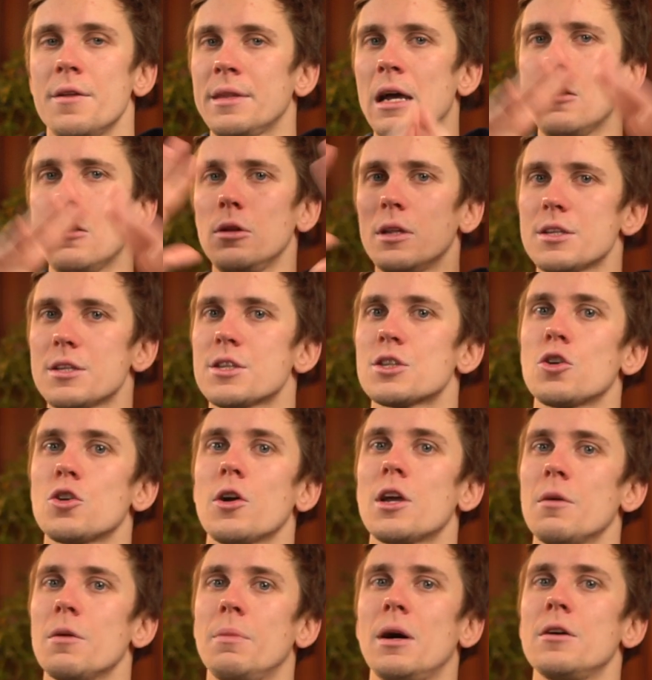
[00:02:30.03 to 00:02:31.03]
Now let's
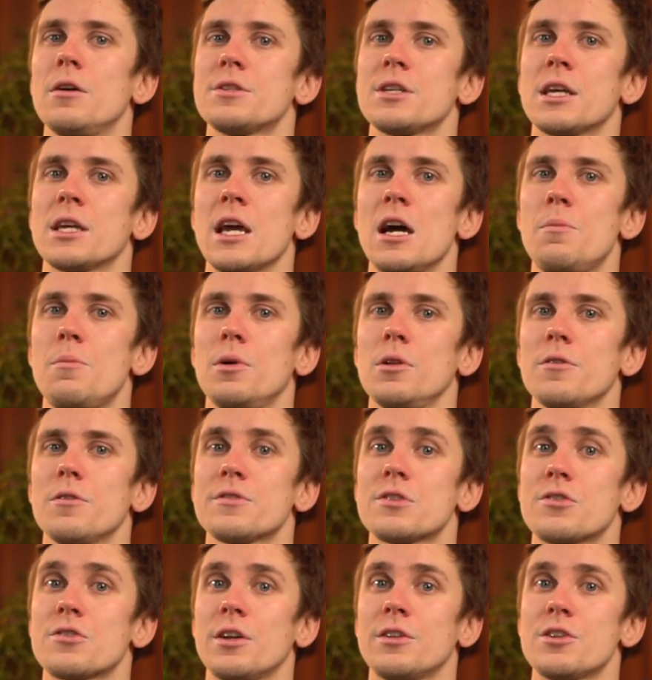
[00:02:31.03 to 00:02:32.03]
talk about a couple of
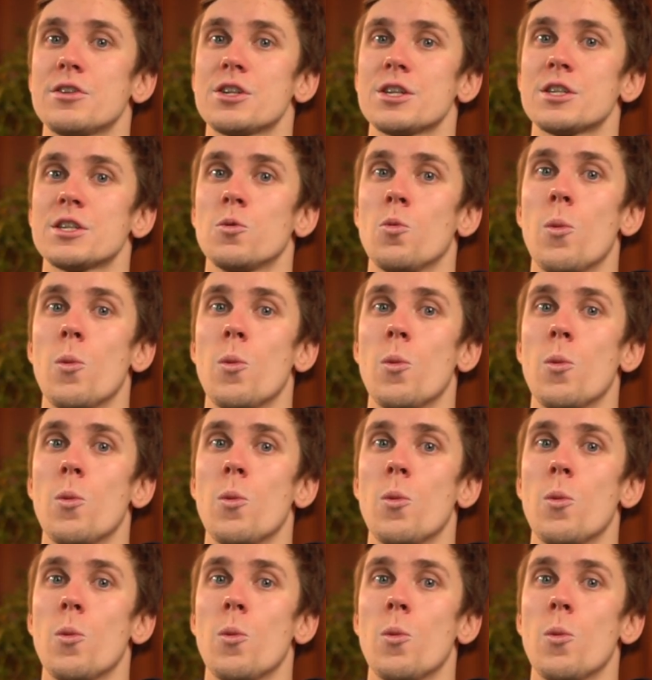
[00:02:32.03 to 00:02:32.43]
strategies